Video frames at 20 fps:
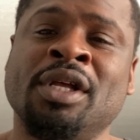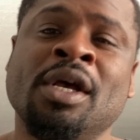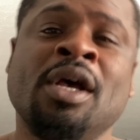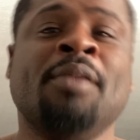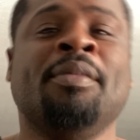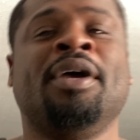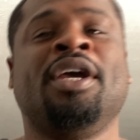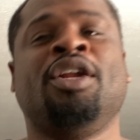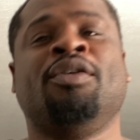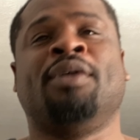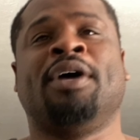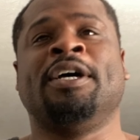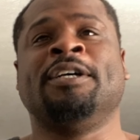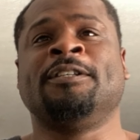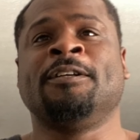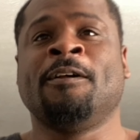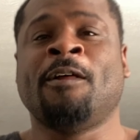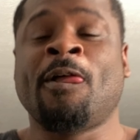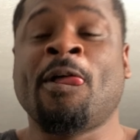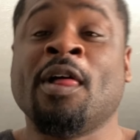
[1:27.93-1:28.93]
But anyways,
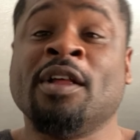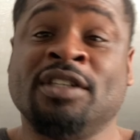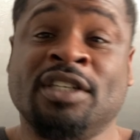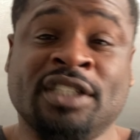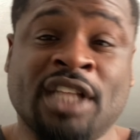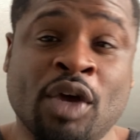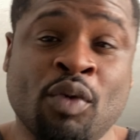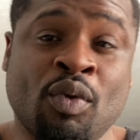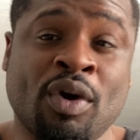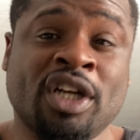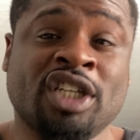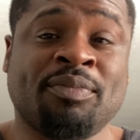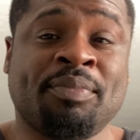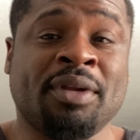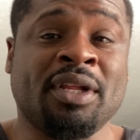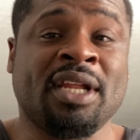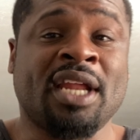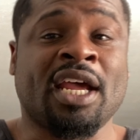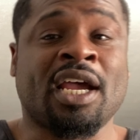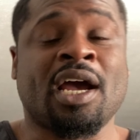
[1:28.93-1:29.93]
since they want us to
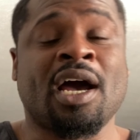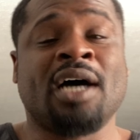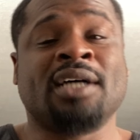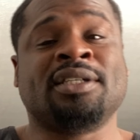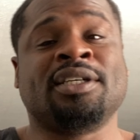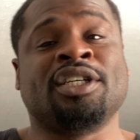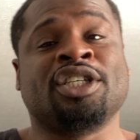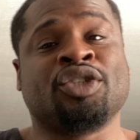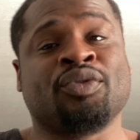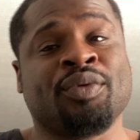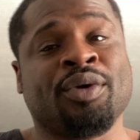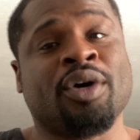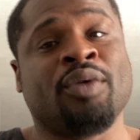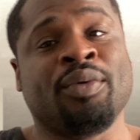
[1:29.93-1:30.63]
believe their content is real,